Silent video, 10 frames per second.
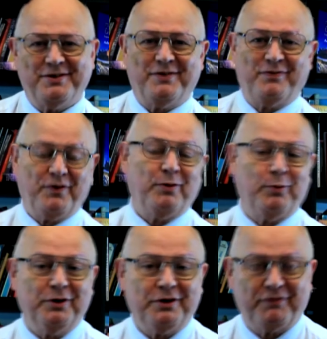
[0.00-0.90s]
for the
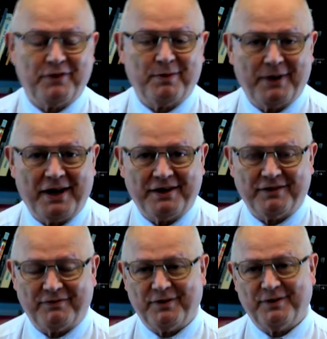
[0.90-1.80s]
world, for the planet,
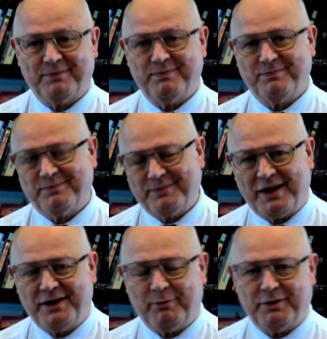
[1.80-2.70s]
for
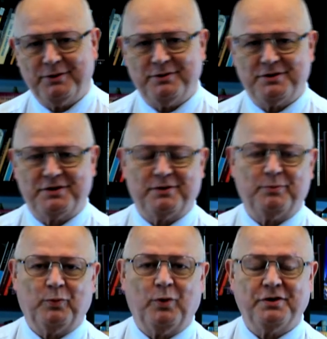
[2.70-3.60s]
anyone who's
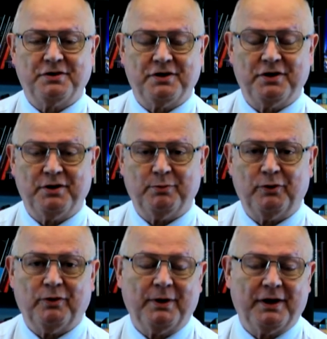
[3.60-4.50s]
wanting to know
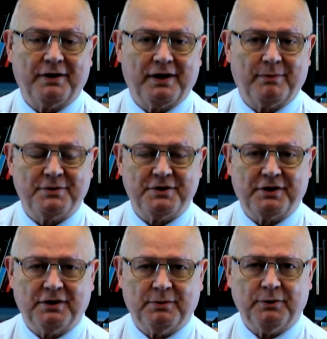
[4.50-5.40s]
more about that
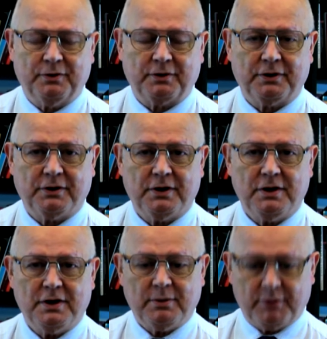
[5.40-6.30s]
particular book.
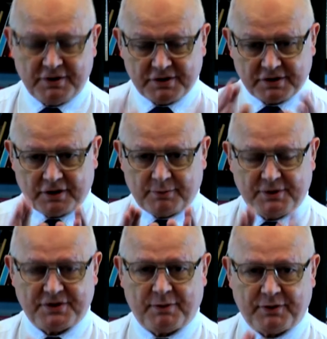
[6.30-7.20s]
But this is going to
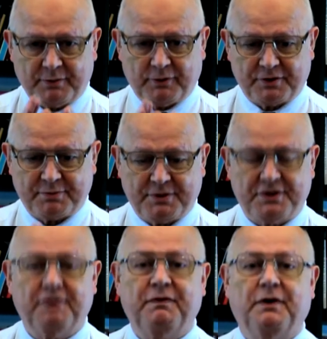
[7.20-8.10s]
be something more
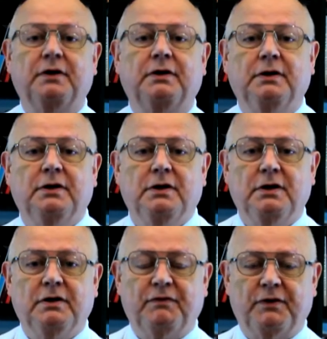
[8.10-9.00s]
specific
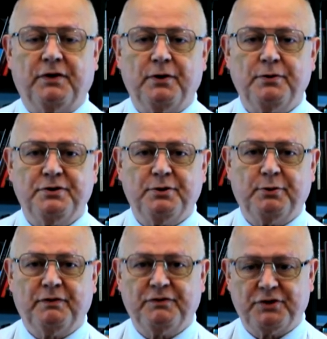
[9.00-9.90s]
for those who
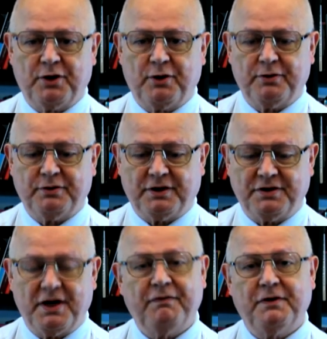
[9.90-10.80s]
have shown a
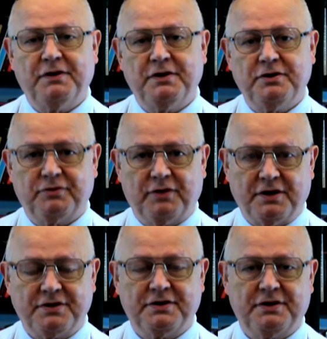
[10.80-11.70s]
definite
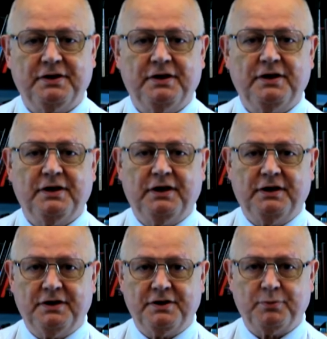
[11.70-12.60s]
interest
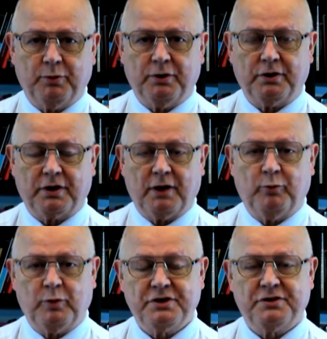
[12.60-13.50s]
in this work
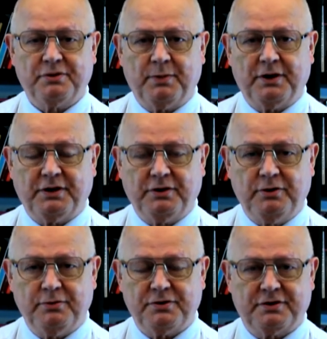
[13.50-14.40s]
and wish to make
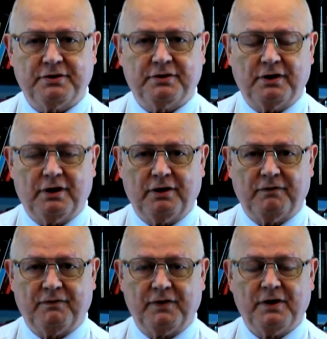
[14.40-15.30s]
use of